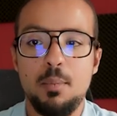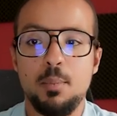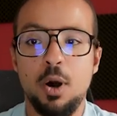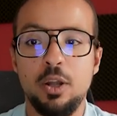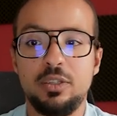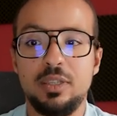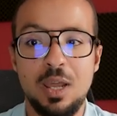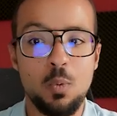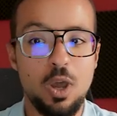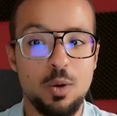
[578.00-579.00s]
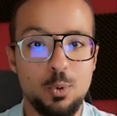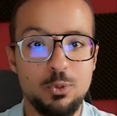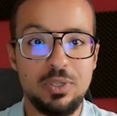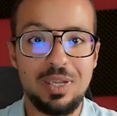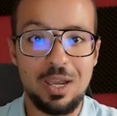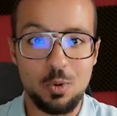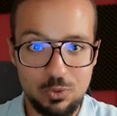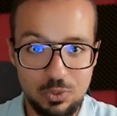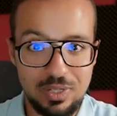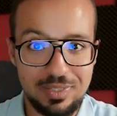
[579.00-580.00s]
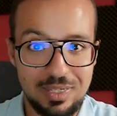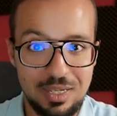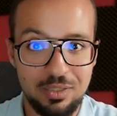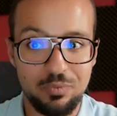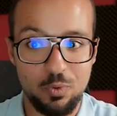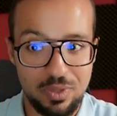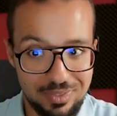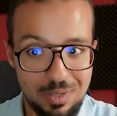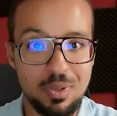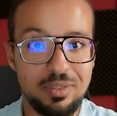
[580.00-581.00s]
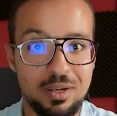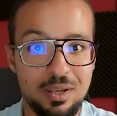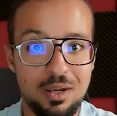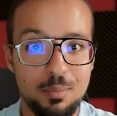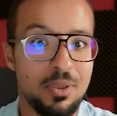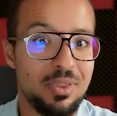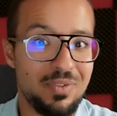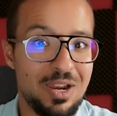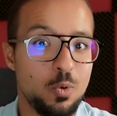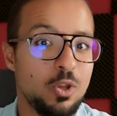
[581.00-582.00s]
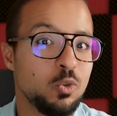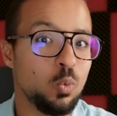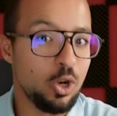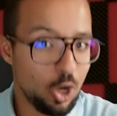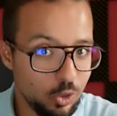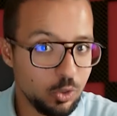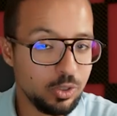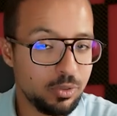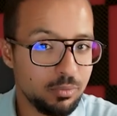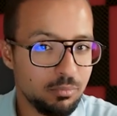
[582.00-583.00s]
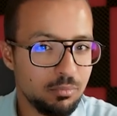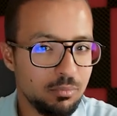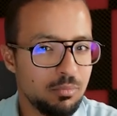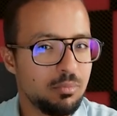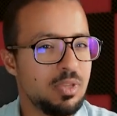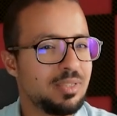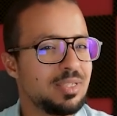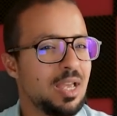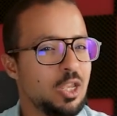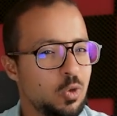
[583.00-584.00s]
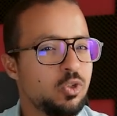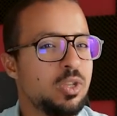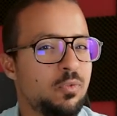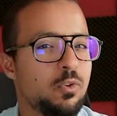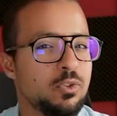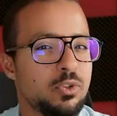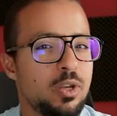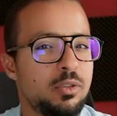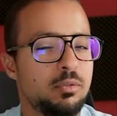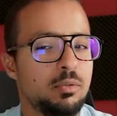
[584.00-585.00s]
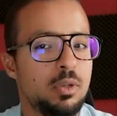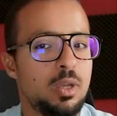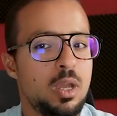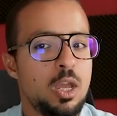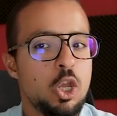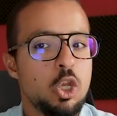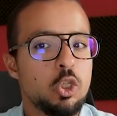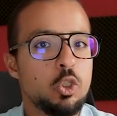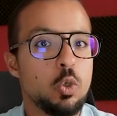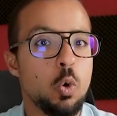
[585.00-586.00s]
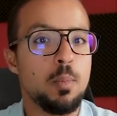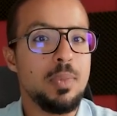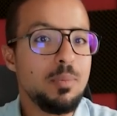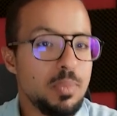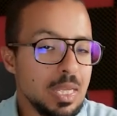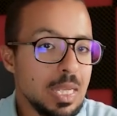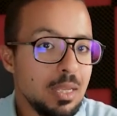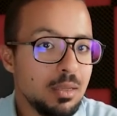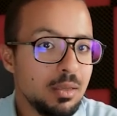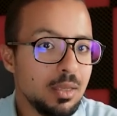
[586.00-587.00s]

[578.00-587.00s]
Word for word: but now we are posting a goods receipt for the same material, but the value is 100, this is a huge difference, right? So maybe